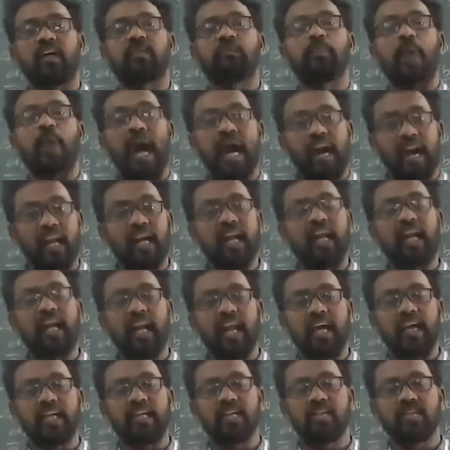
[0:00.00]
parallel
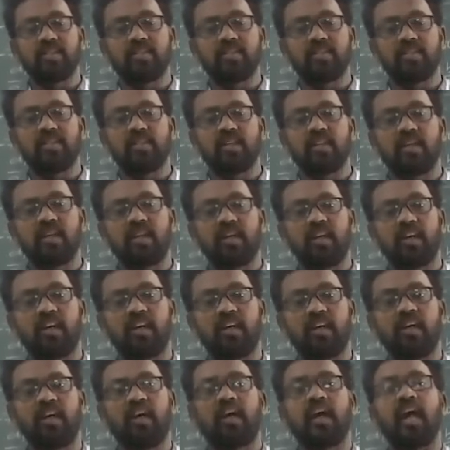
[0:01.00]
lines,
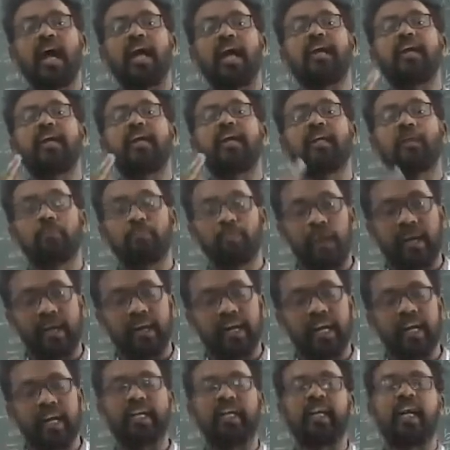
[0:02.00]
and
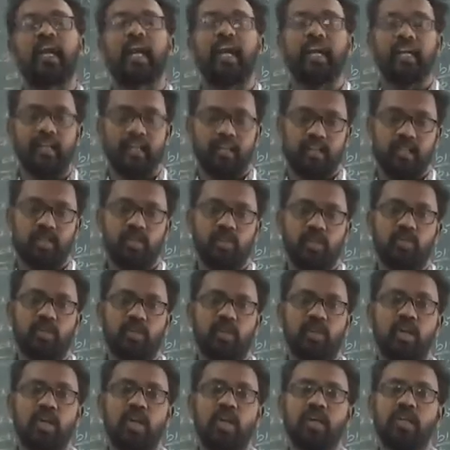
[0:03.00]
dependent lines.
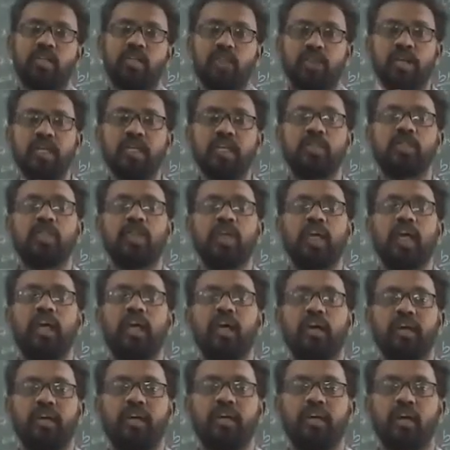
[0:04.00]
These three are
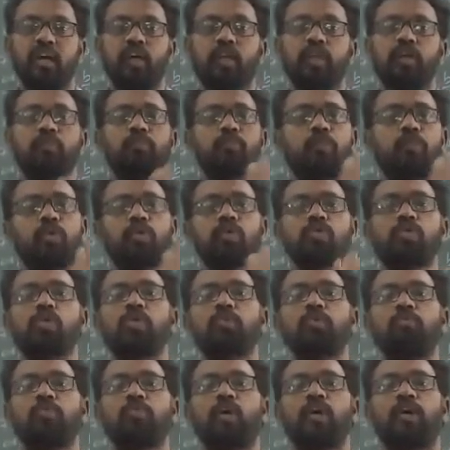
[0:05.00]
the most
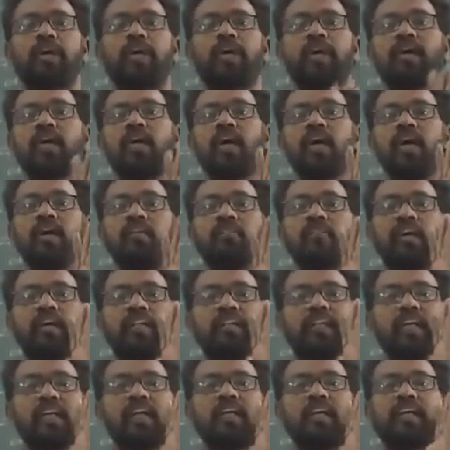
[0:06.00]
important.
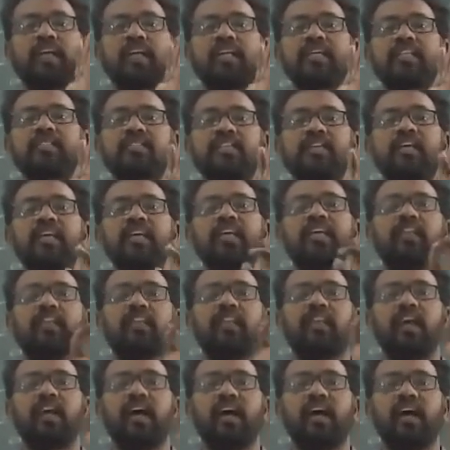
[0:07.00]
Whether you can see
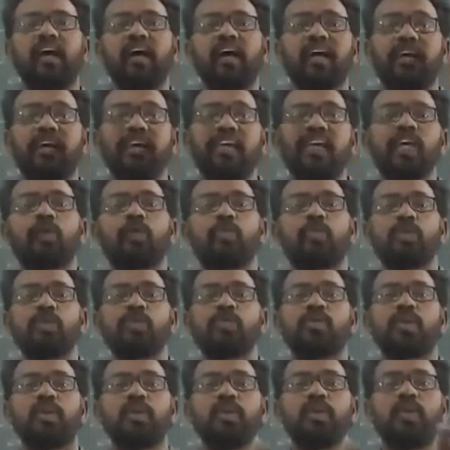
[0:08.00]
the
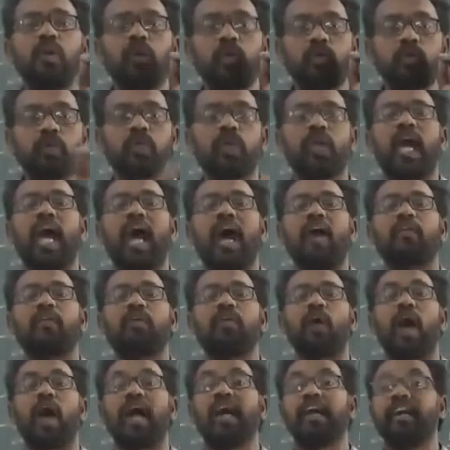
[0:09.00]
equation, you should have
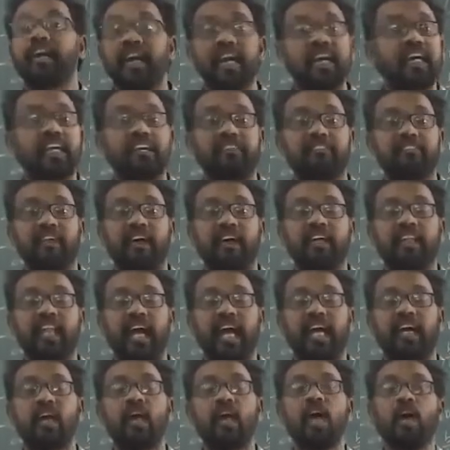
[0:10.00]
to identify
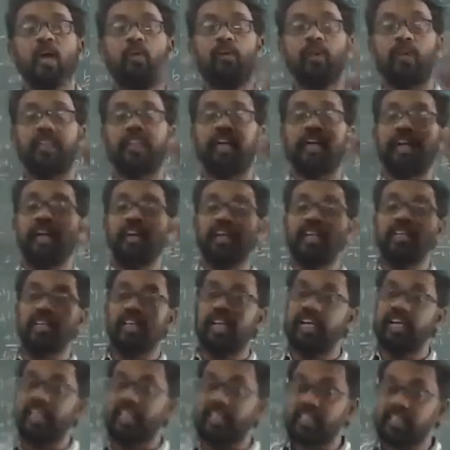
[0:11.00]
that whether it is
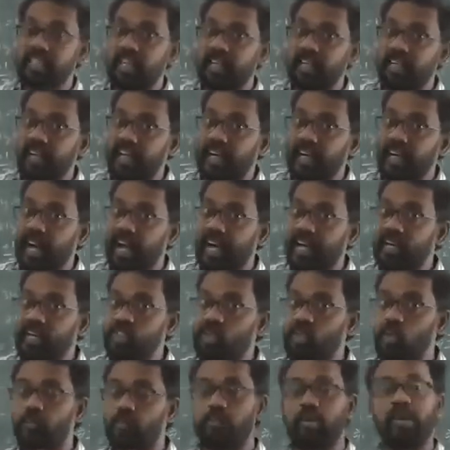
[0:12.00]
intersecting lines
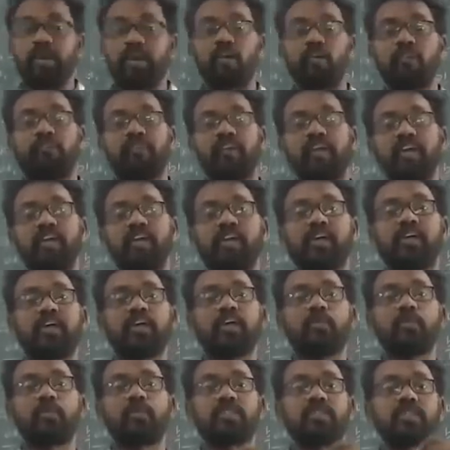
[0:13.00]
of pair of linear
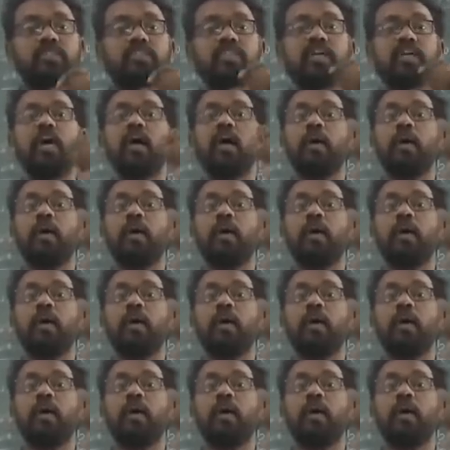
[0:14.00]
equations,